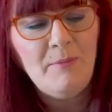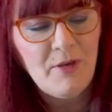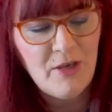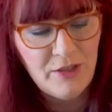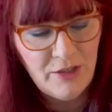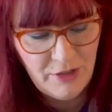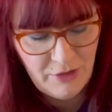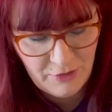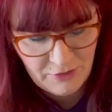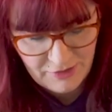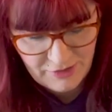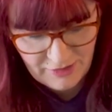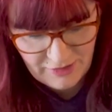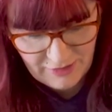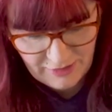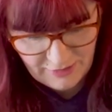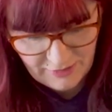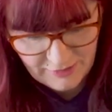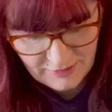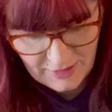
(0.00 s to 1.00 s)
going to use
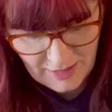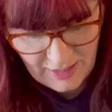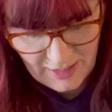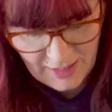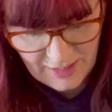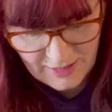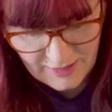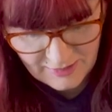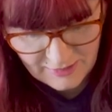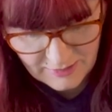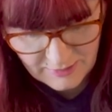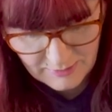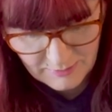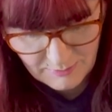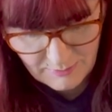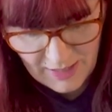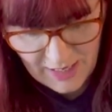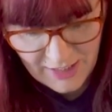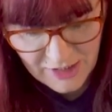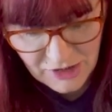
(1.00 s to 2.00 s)
these as
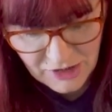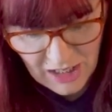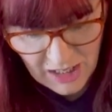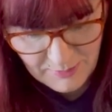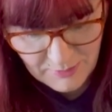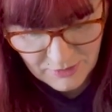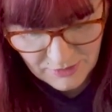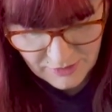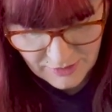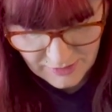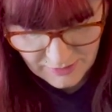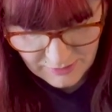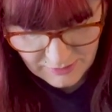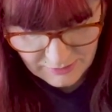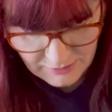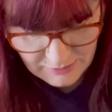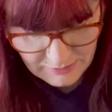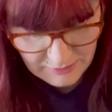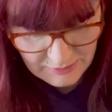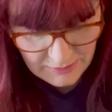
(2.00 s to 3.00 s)
package toppers
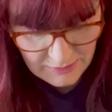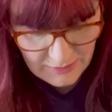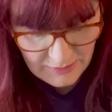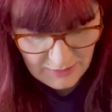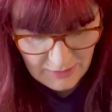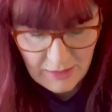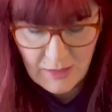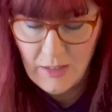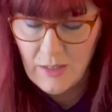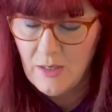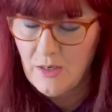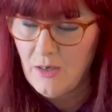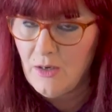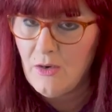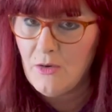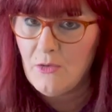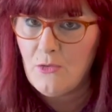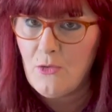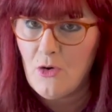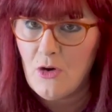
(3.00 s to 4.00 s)

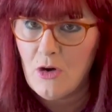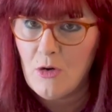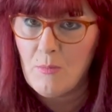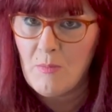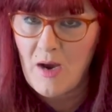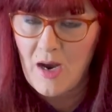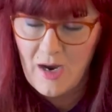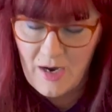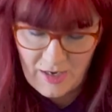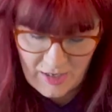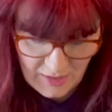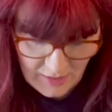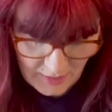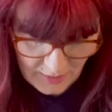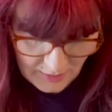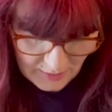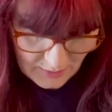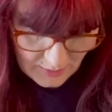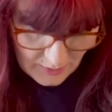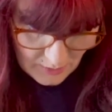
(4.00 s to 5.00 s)
for my,
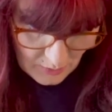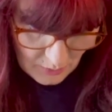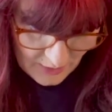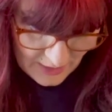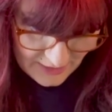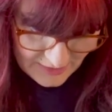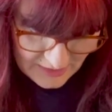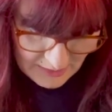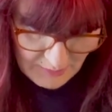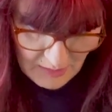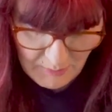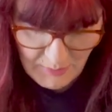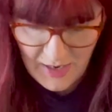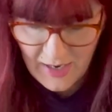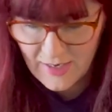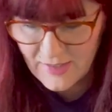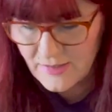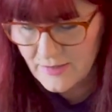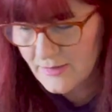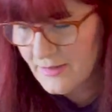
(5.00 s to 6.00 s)
when I send my
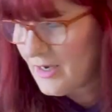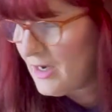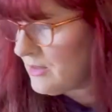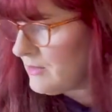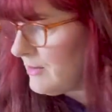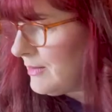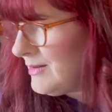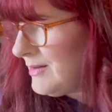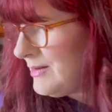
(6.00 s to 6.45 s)
packages out,